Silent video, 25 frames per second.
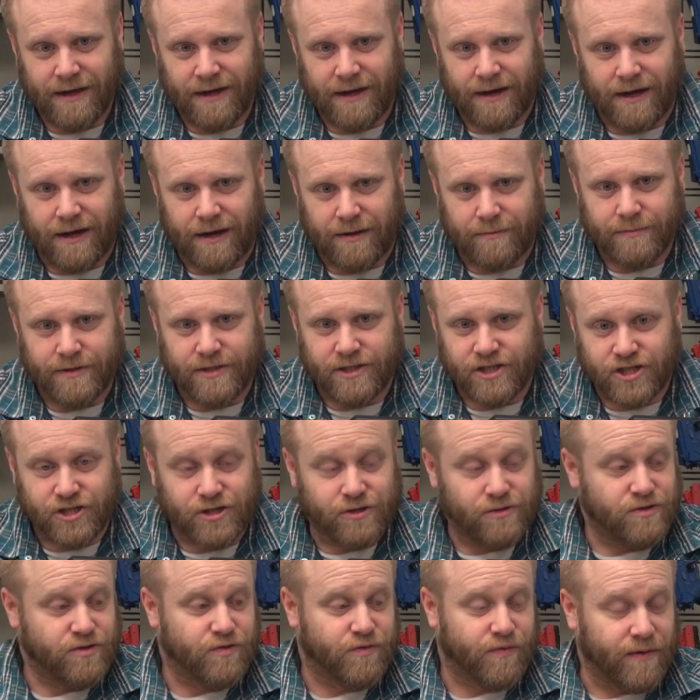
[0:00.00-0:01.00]
It
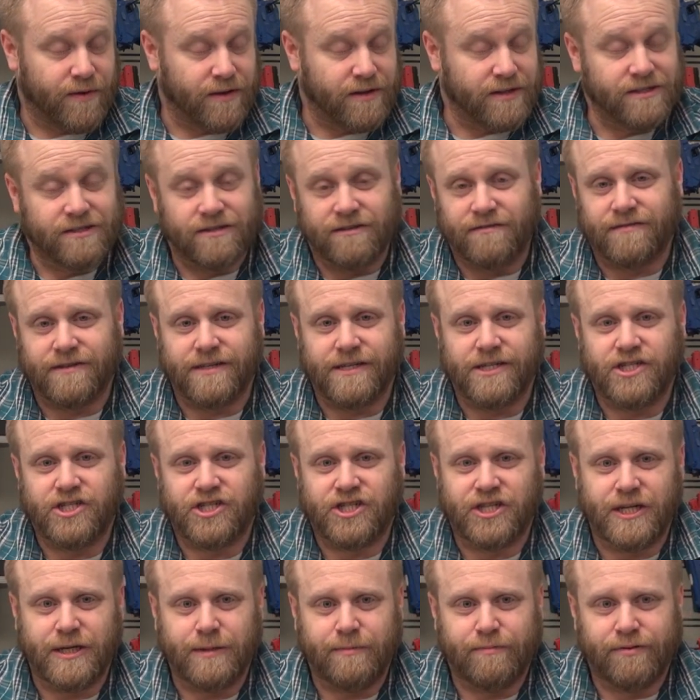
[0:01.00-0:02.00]
shoots relatively
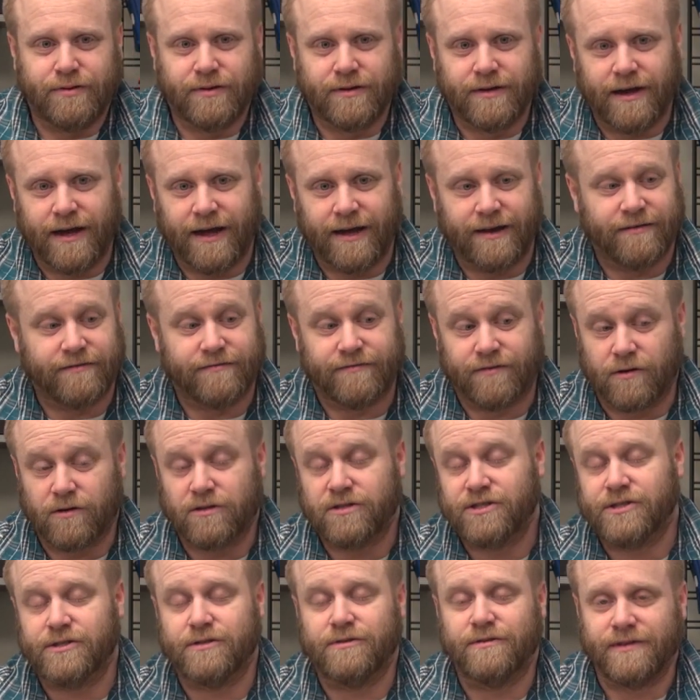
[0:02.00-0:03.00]
cheap and
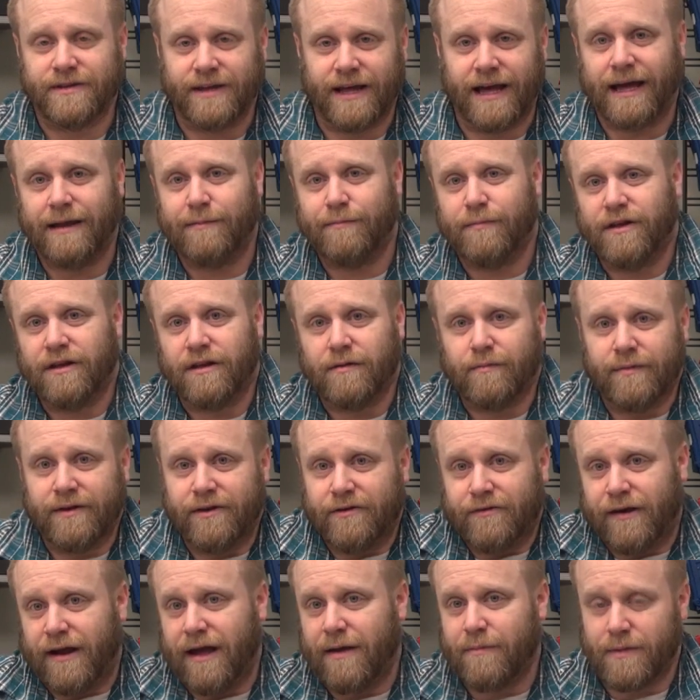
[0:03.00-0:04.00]
versatile
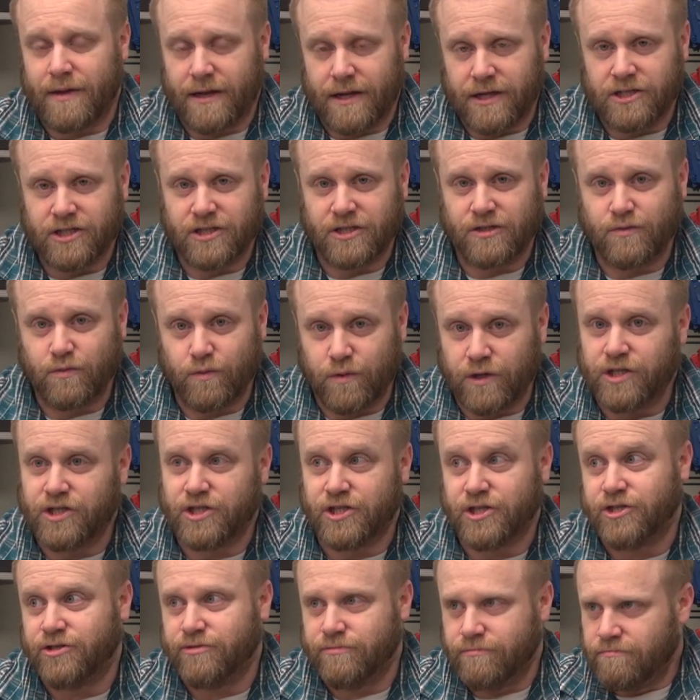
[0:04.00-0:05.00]
9mm ammunition, which
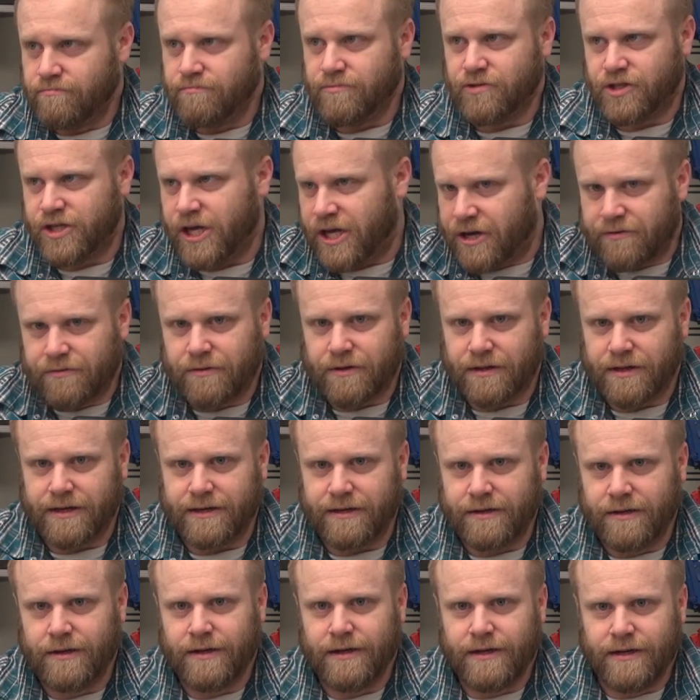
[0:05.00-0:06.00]
is
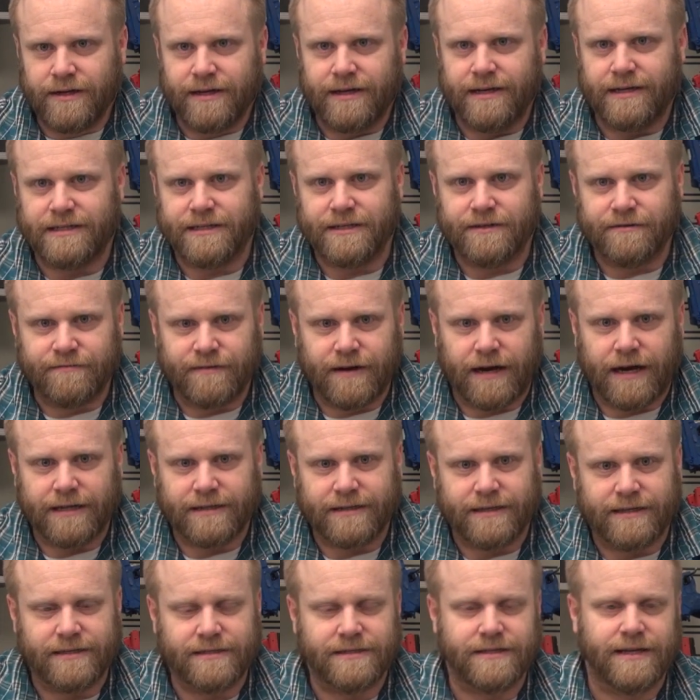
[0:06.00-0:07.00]
generally easy to find
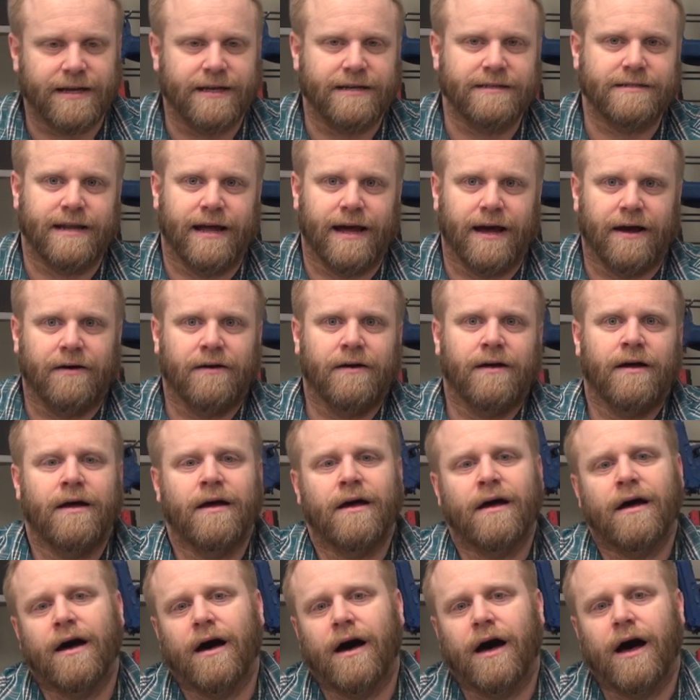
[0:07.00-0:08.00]
these days now.
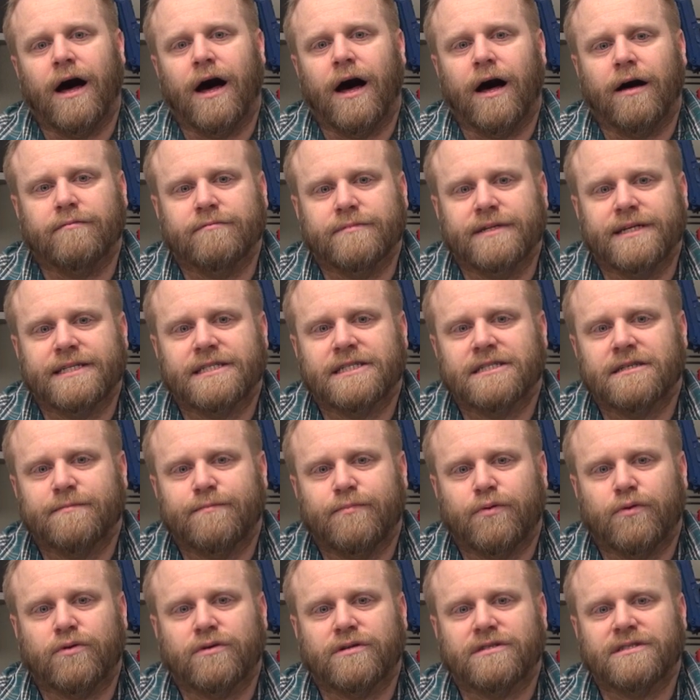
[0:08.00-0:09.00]
It
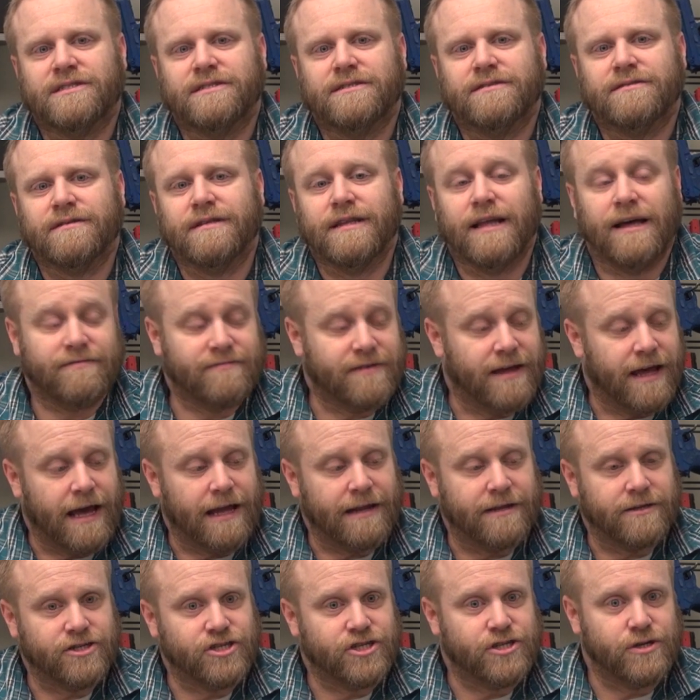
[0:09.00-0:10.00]
supports
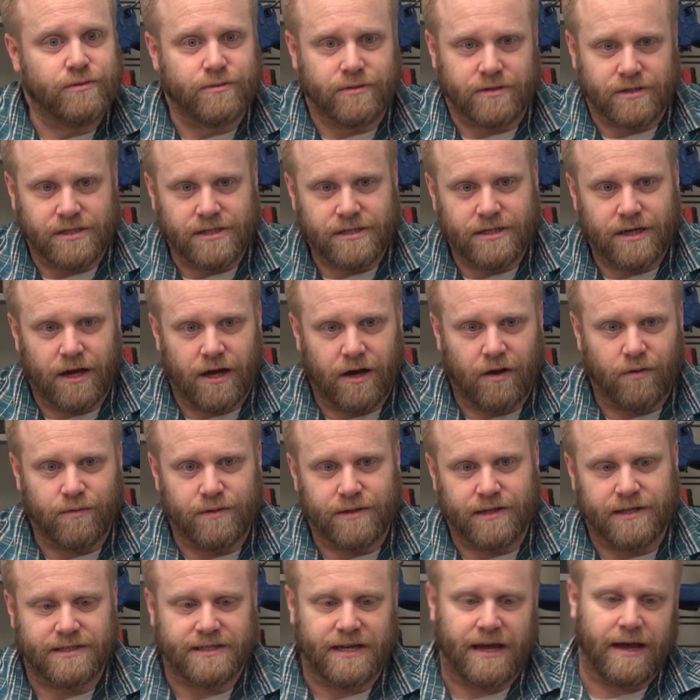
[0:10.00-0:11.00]
left-handed shooters
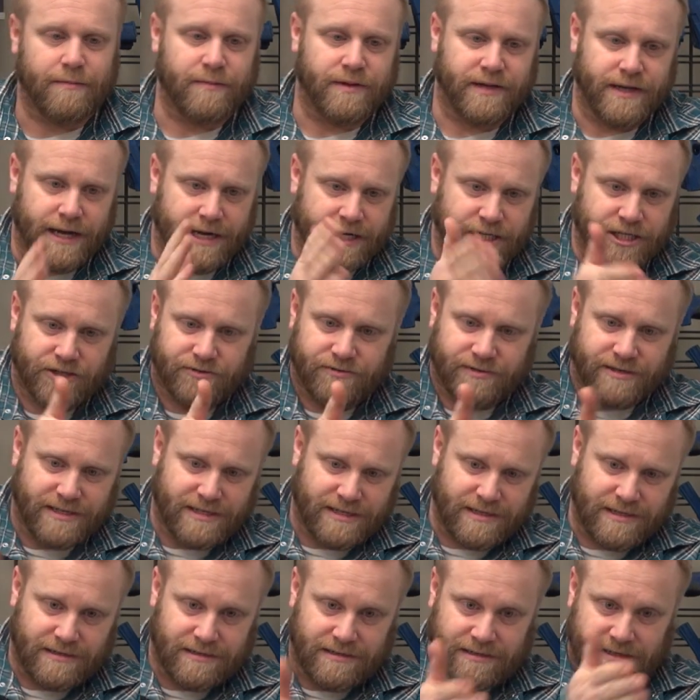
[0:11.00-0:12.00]
with its
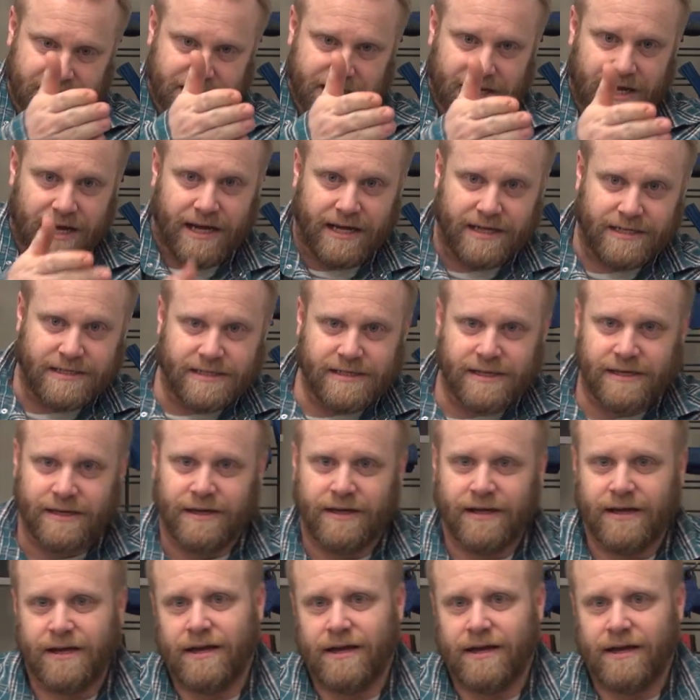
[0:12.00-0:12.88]
ambidextrous designs.